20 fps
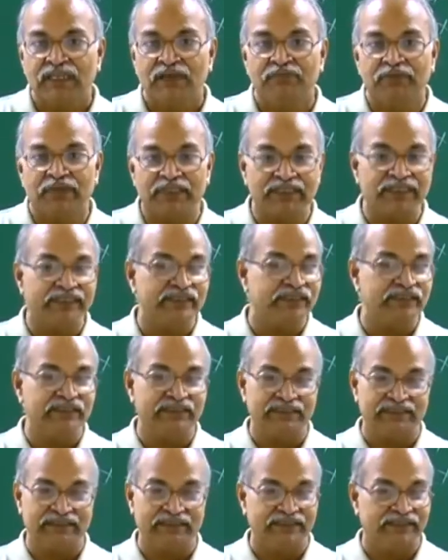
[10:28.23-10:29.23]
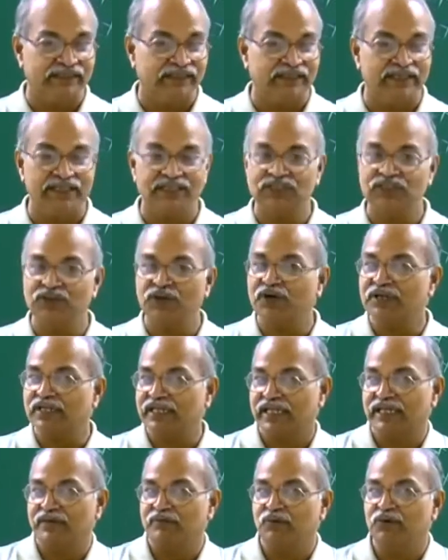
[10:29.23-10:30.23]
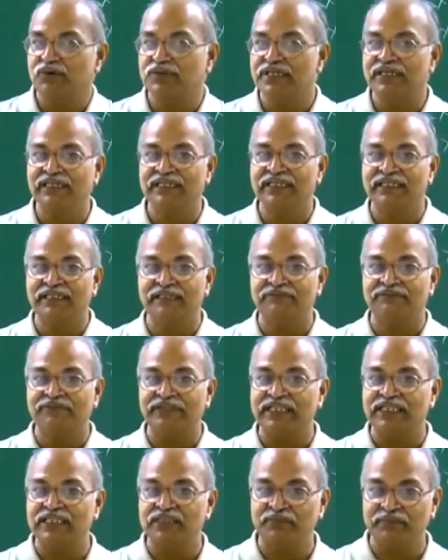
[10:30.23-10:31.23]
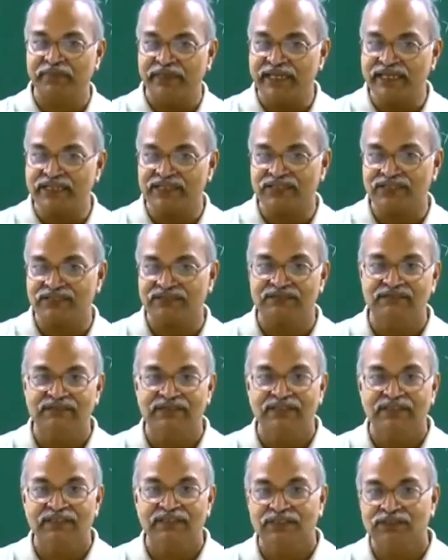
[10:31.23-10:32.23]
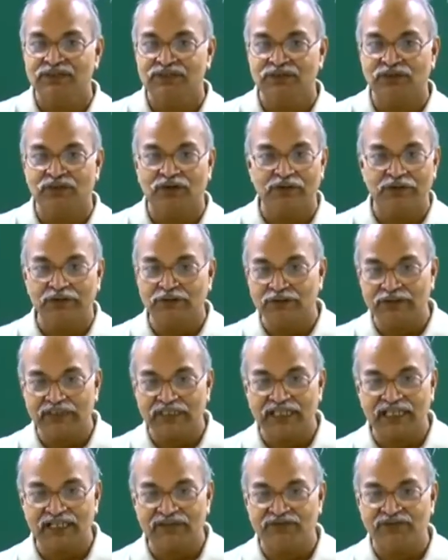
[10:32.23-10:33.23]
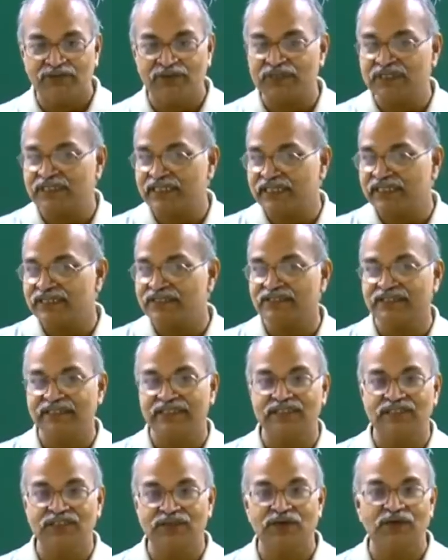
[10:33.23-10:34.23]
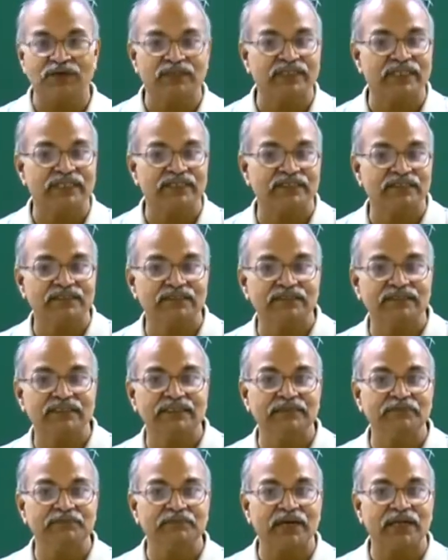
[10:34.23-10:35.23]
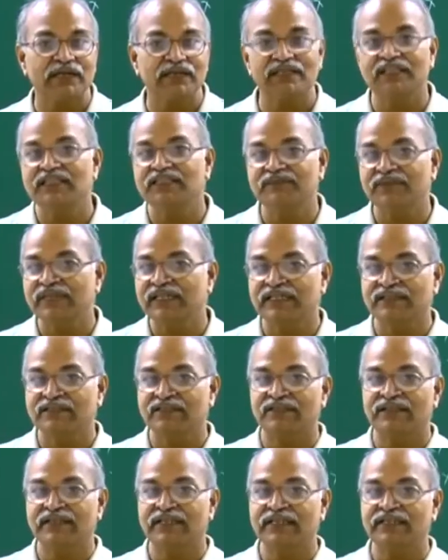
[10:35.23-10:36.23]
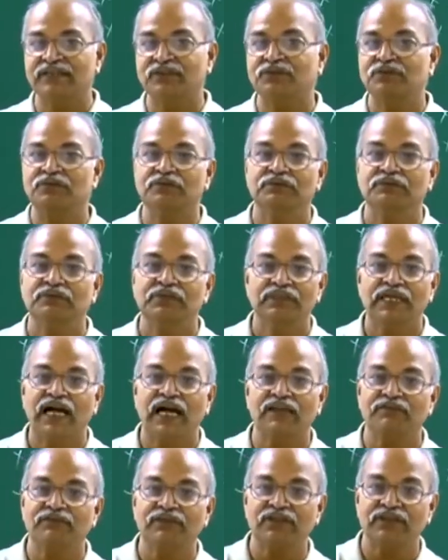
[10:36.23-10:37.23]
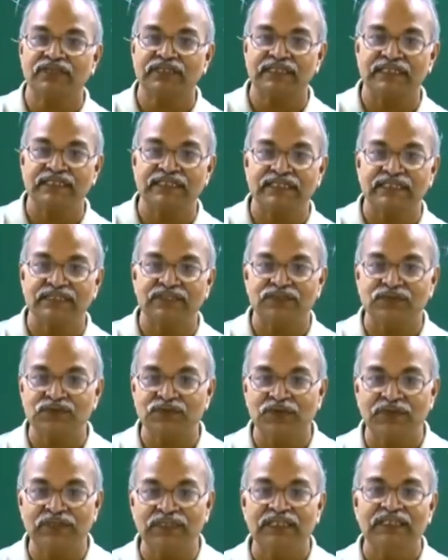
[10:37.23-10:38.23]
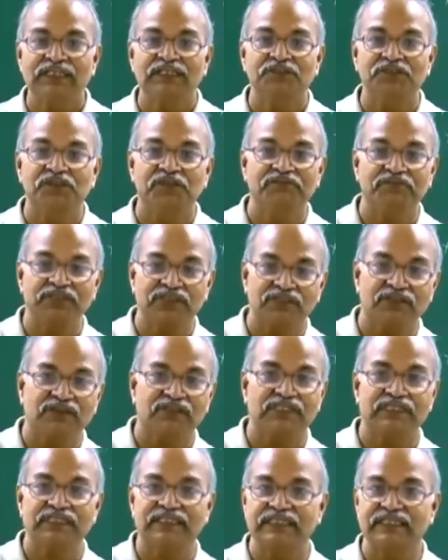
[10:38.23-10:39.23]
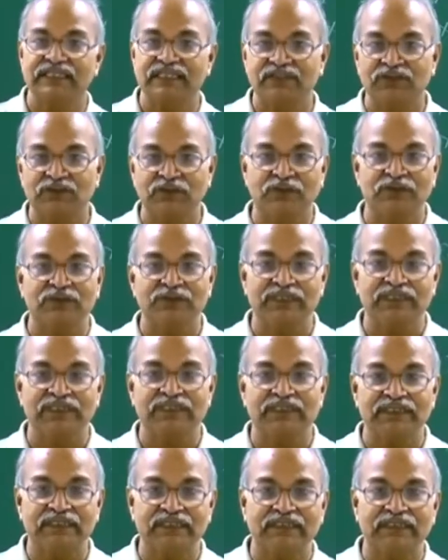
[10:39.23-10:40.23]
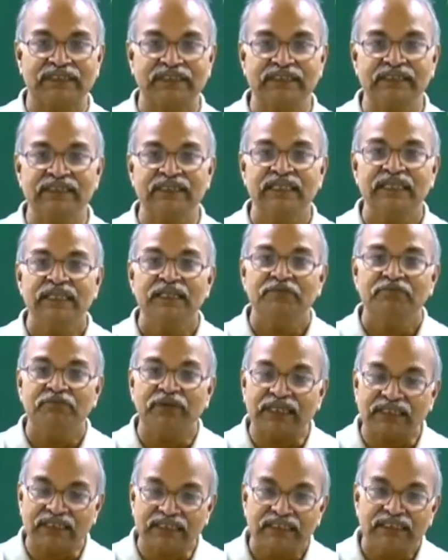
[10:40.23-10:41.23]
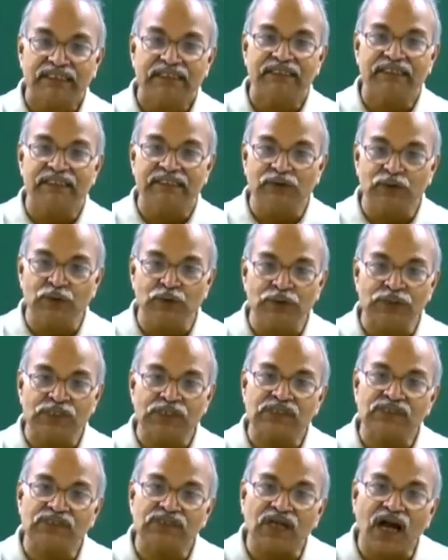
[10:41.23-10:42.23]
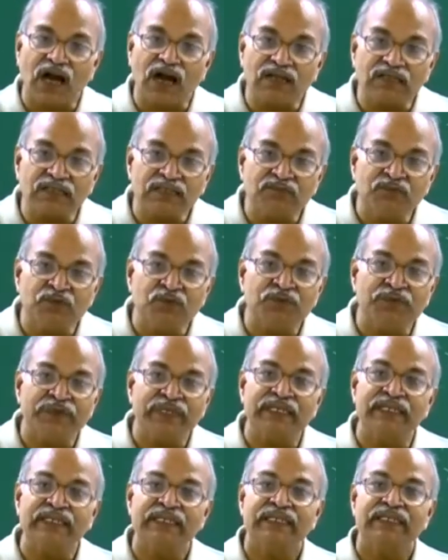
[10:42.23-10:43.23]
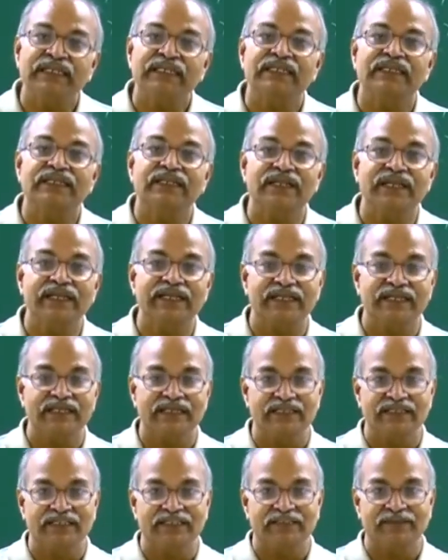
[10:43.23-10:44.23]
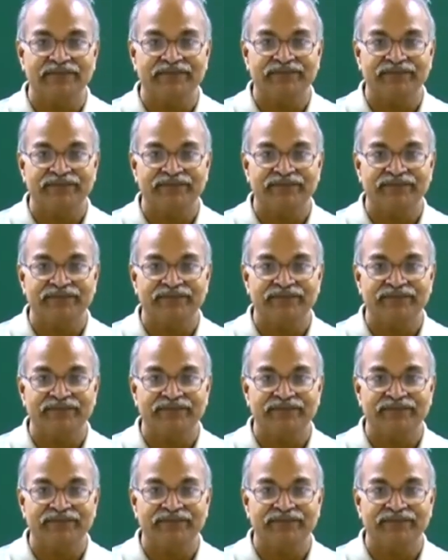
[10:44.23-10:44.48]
But then it's not a motion in free space. So although there are forces, it's not that the particles will accelerate to high velocities and so on. You have viscosity and all those other things, but they do start moving radially.